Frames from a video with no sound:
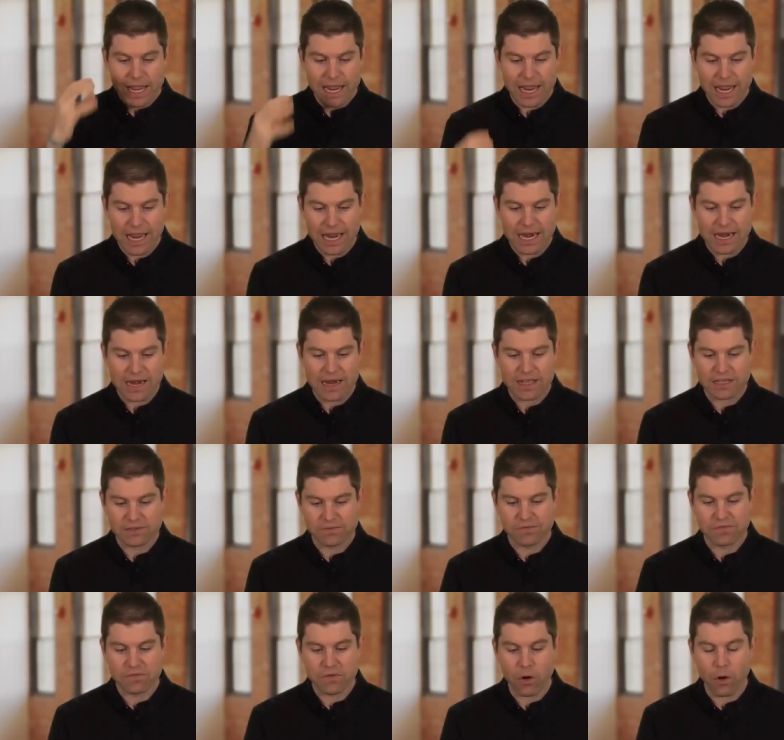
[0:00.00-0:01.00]
And
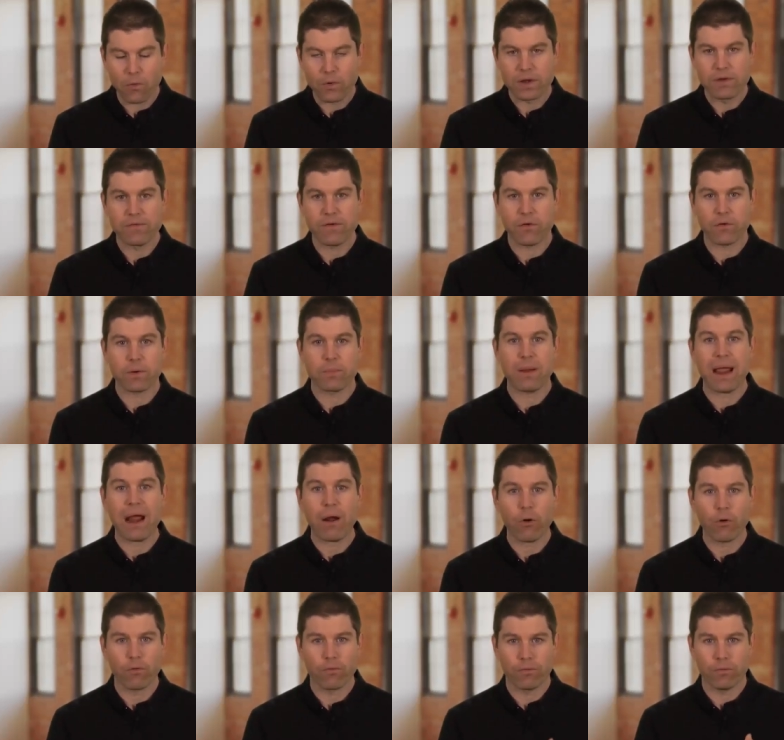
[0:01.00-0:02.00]
it's very, very
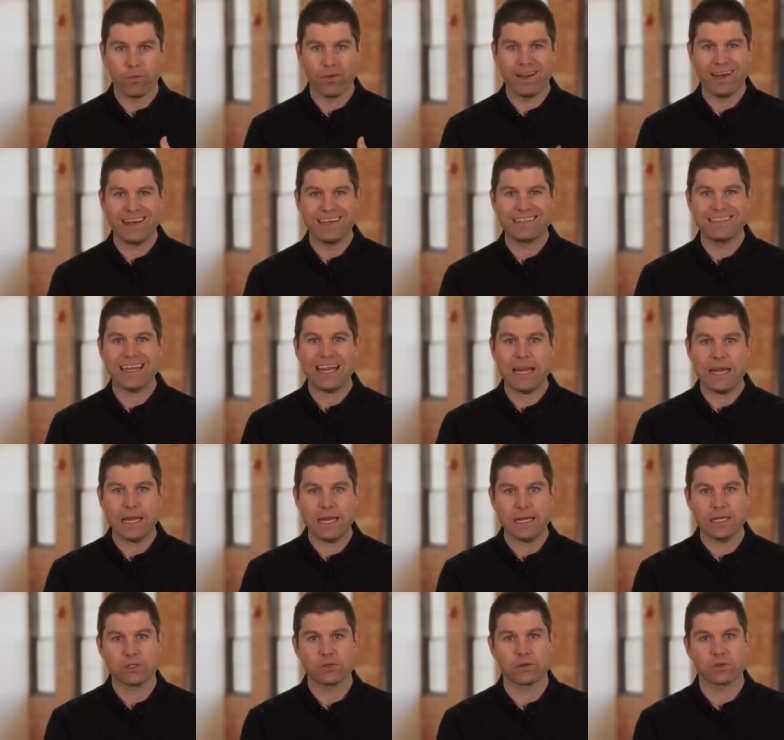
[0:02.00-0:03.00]
powerful in a
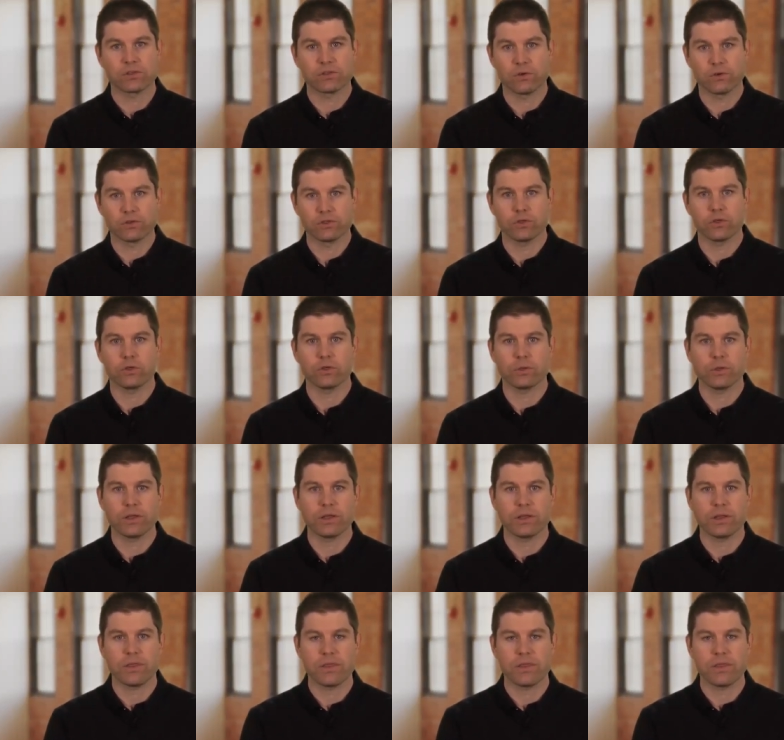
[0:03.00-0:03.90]
dating sort of social